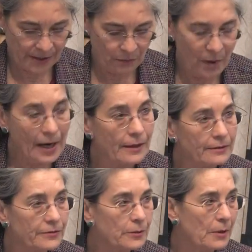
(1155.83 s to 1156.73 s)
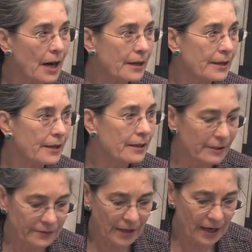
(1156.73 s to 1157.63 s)
a wild variety
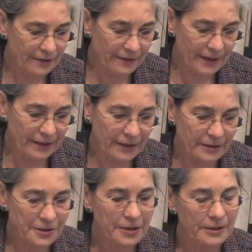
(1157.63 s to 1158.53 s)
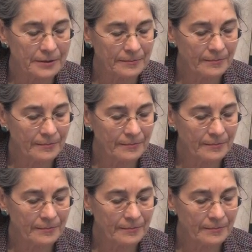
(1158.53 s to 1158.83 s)
of life and culture.